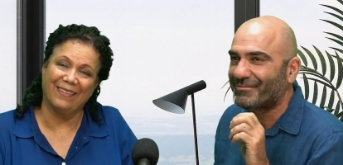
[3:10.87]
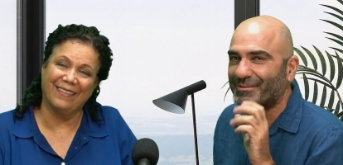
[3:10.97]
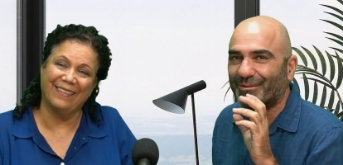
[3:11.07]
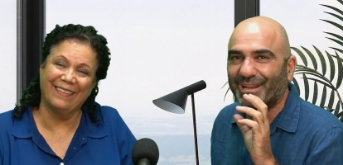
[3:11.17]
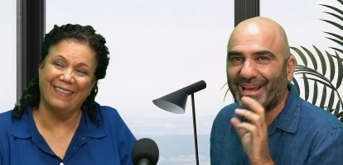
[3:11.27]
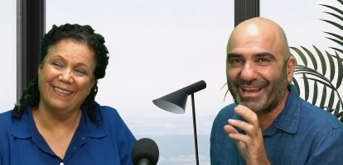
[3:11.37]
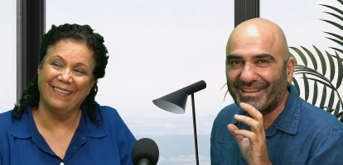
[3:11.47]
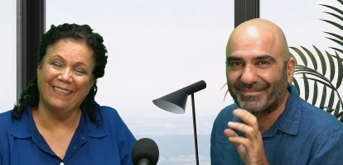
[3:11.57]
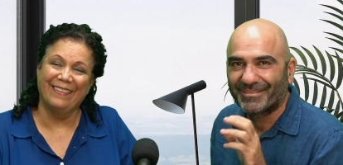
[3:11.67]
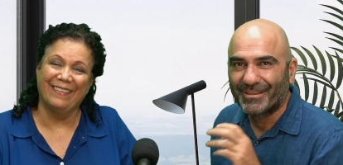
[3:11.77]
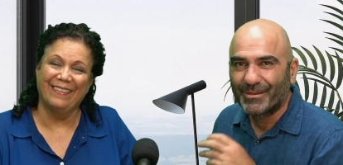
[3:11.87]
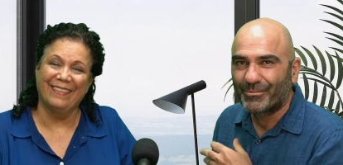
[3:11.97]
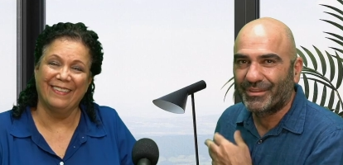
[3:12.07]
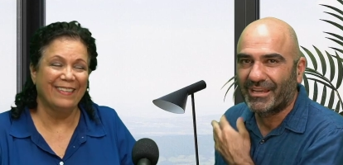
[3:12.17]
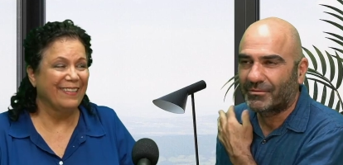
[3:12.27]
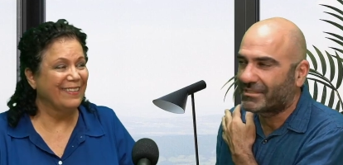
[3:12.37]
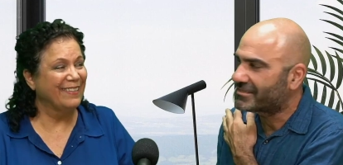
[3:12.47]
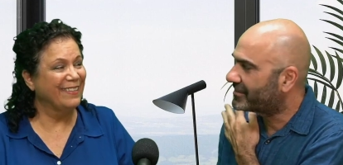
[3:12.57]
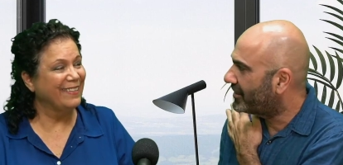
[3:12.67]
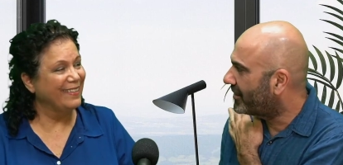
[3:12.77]
Speaker 1: your life without this
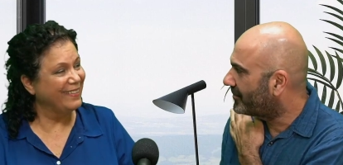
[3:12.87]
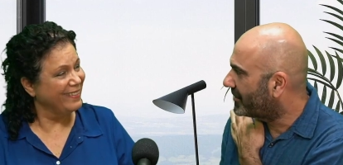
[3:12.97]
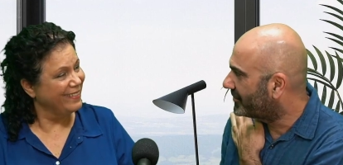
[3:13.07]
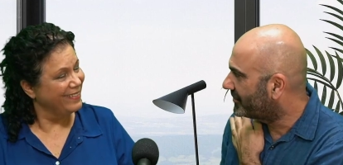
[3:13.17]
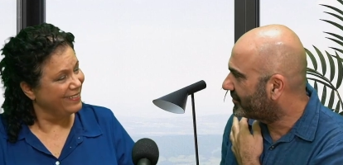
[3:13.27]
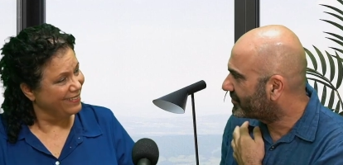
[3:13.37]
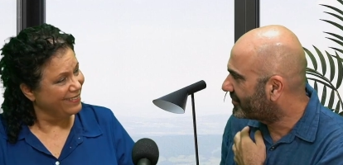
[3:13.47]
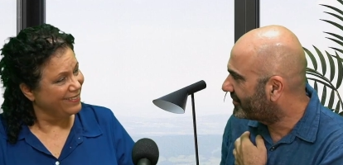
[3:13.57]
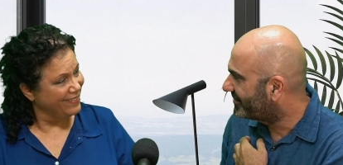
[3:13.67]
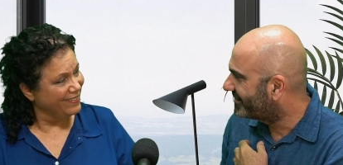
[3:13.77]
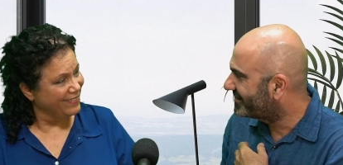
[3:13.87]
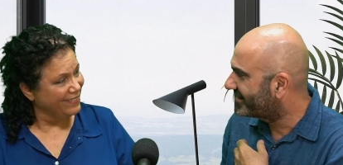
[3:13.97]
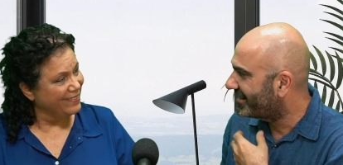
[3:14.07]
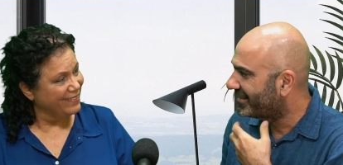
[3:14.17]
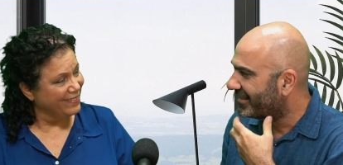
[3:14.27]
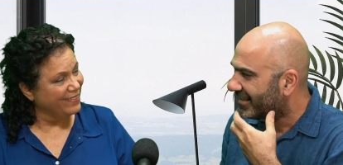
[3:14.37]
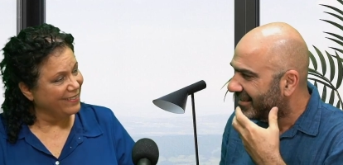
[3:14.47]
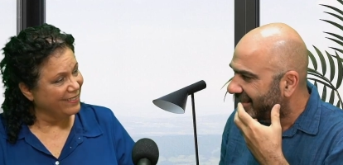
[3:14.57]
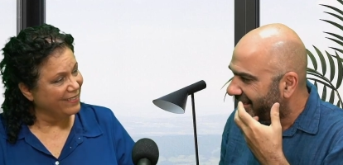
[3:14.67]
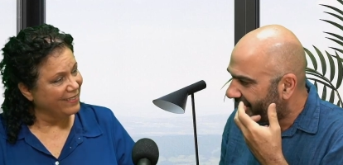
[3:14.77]
karma on your shoulders. And
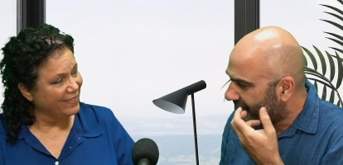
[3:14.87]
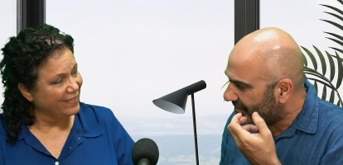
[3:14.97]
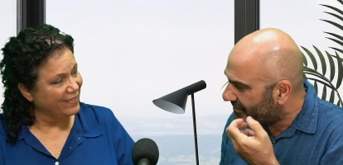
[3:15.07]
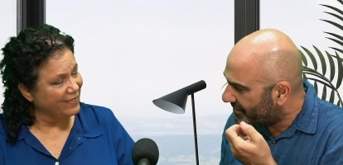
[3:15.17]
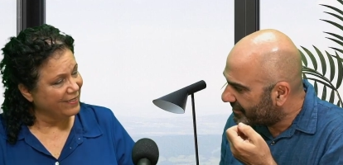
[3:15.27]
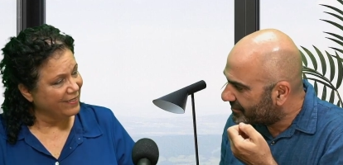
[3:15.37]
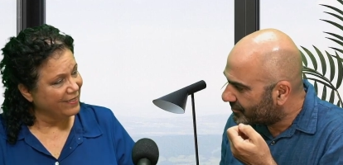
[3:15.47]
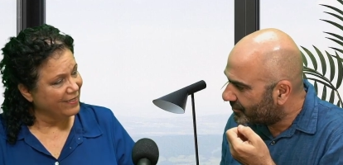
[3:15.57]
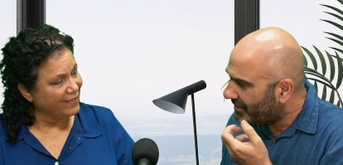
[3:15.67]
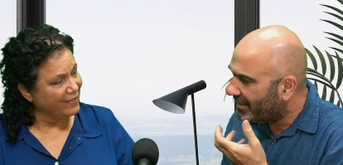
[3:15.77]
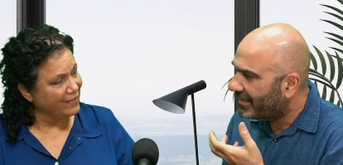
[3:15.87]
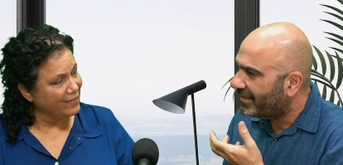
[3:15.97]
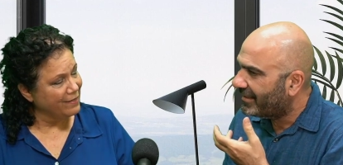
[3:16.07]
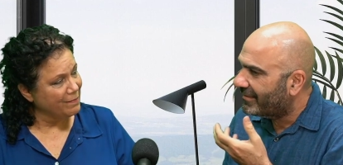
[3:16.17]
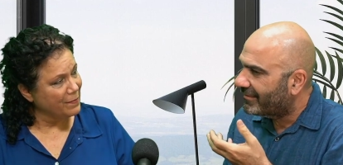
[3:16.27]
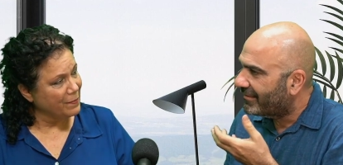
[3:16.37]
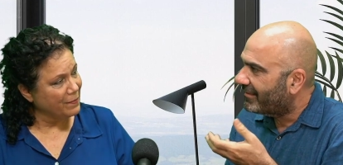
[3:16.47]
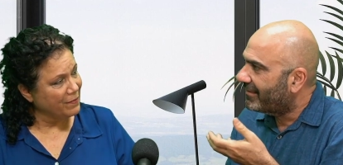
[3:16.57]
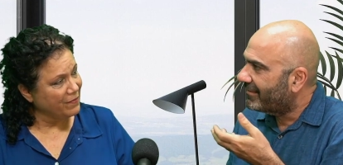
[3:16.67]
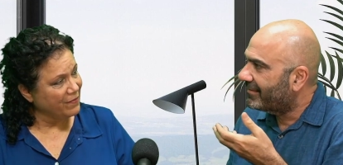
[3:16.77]
it, it, it's really
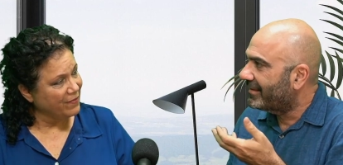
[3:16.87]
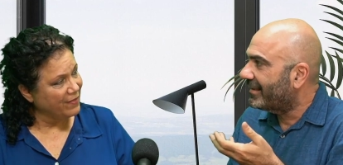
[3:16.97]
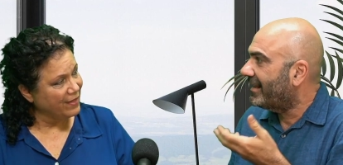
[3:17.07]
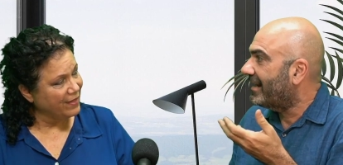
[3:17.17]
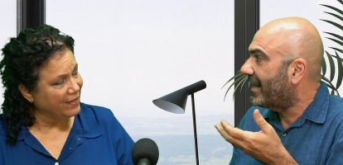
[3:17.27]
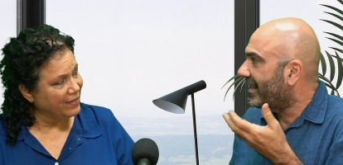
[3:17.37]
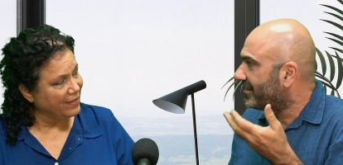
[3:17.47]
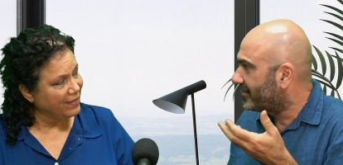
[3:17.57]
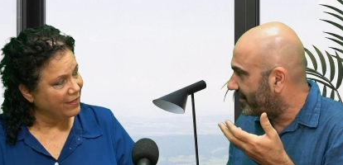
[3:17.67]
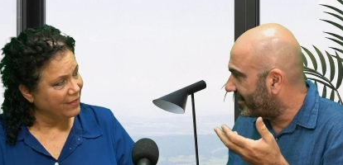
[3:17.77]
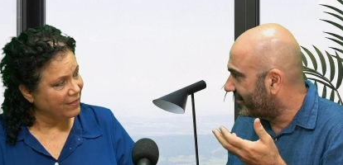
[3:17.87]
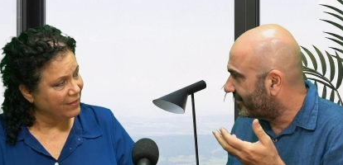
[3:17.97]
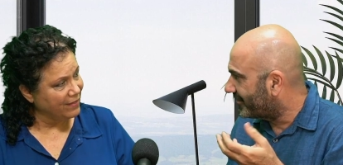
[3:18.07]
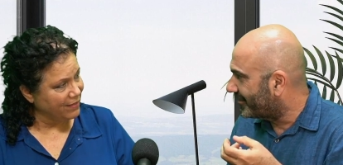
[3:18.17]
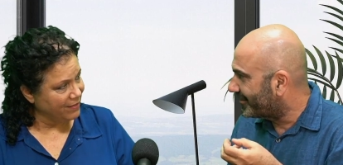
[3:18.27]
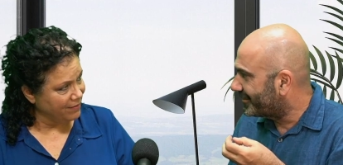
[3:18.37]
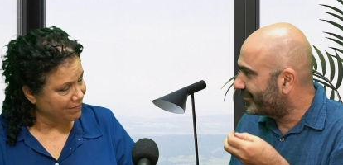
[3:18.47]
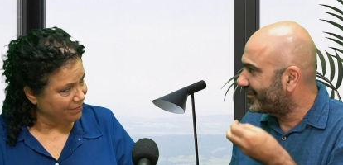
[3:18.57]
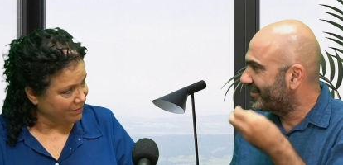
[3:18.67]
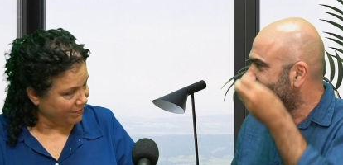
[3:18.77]
enlightenment or
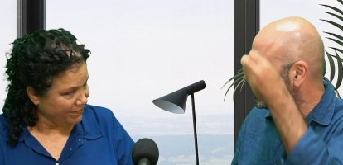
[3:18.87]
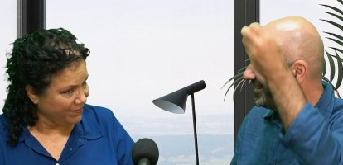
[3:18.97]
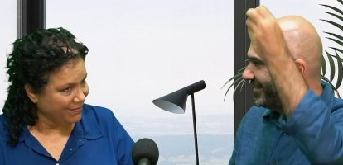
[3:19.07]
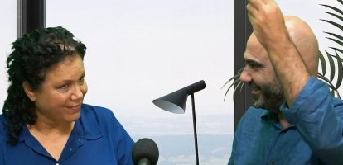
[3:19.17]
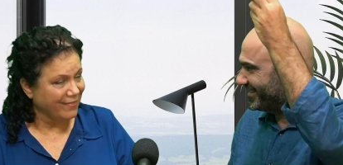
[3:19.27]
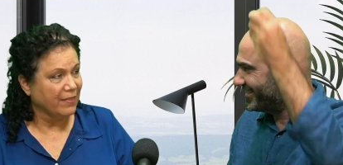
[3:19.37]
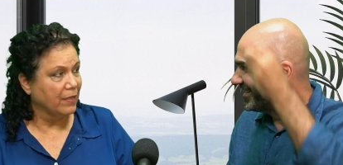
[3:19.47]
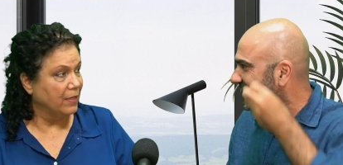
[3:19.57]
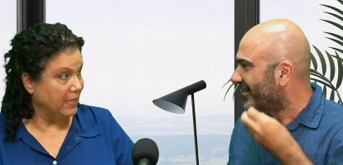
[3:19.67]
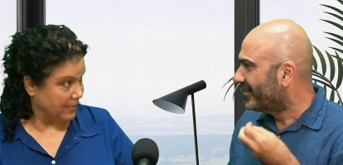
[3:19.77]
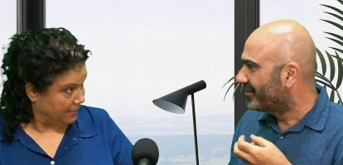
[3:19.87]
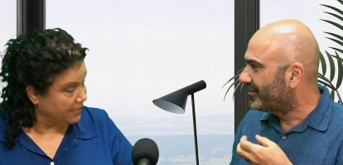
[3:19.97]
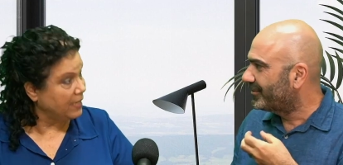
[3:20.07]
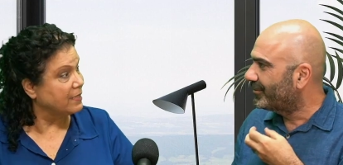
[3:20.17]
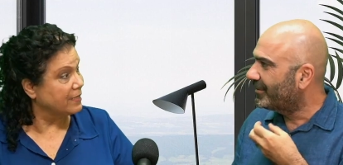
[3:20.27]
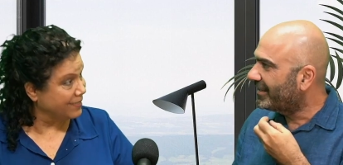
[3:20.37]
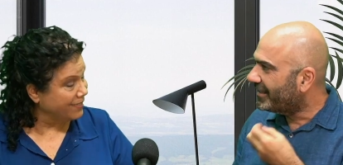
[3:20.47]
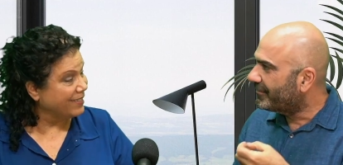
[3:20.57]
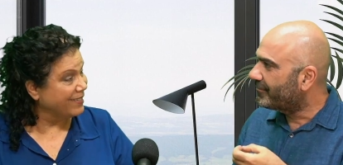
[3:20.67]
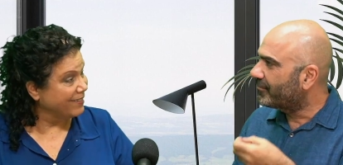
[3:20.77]
transcendence yes, to is.
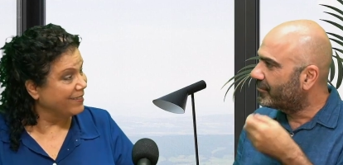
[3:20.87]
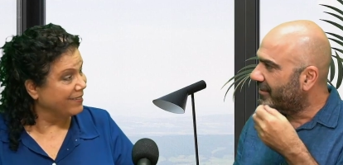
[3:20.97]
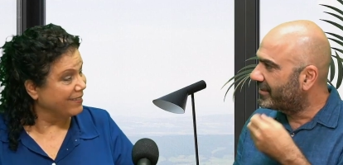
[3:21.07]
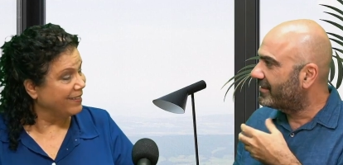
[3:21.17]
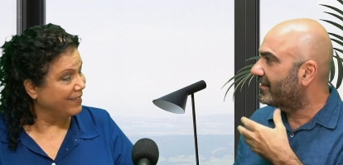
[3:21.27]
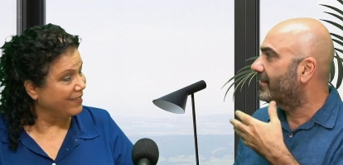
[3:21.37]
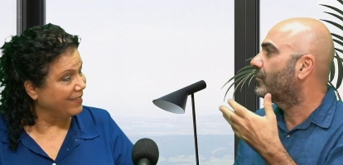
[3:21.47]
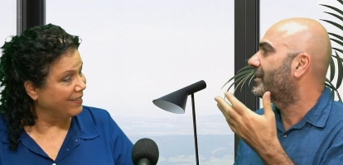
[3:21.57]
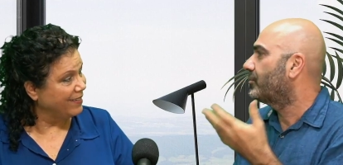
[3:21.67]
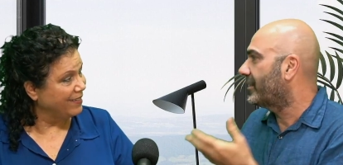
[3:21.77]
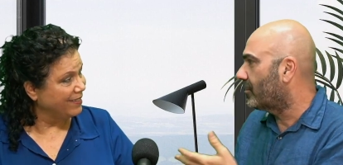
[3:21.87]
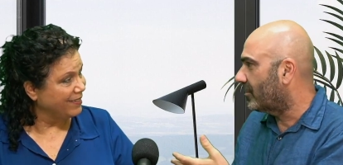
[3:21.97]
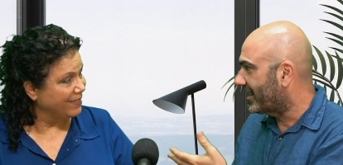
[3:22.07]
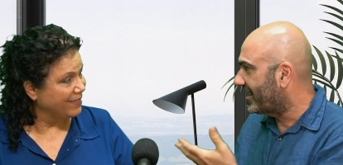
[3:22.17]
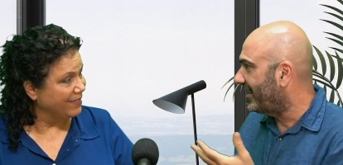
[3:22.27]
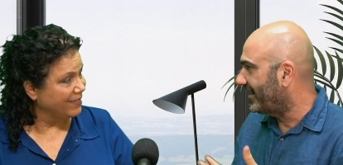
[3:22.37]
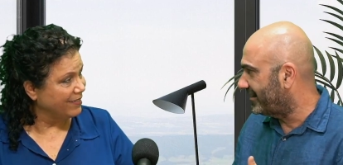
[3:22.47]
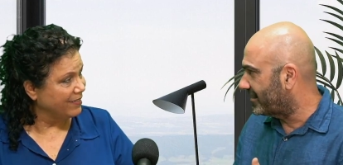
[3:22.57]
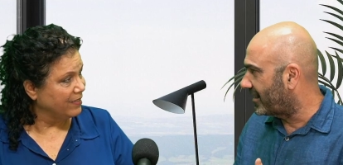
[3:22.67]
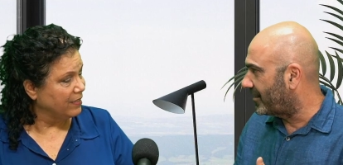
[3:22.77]
live with what we call a clean
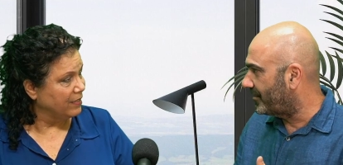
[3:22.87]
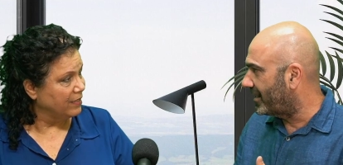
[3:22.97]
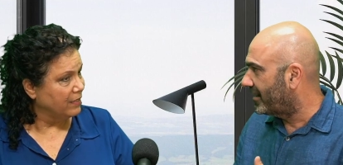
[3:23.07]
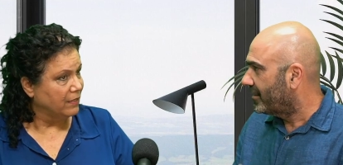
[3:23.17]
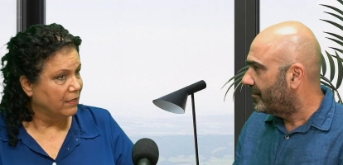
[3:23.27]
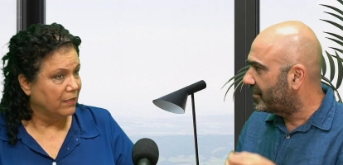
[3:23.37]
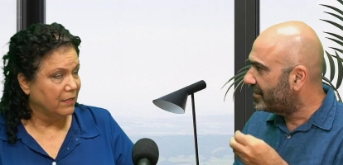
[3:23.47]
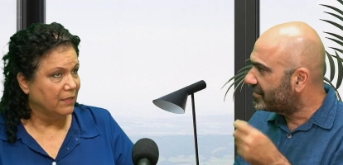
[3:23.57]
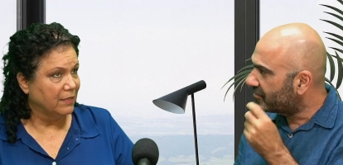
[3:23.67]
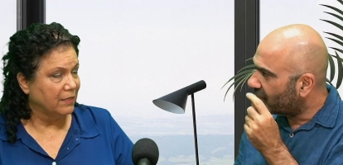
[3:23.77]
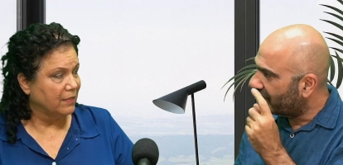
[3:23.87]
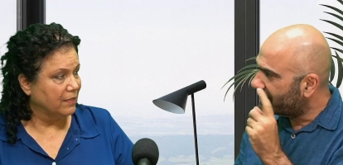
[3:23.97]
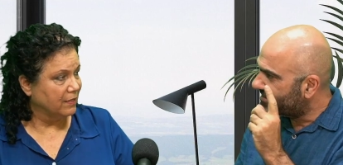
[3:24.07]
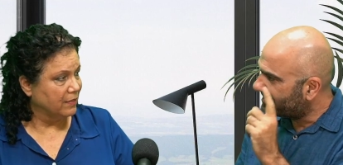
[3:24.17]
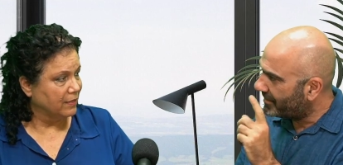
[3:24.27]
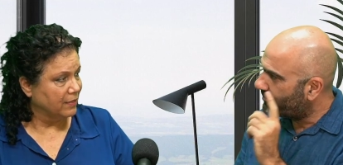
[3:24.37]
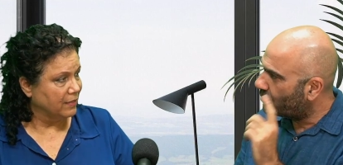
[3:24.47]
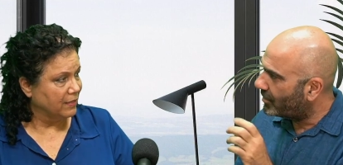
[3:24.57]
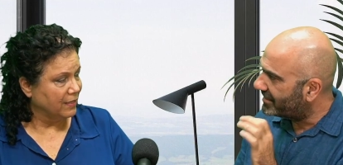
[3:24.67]
karma. But this is only step one.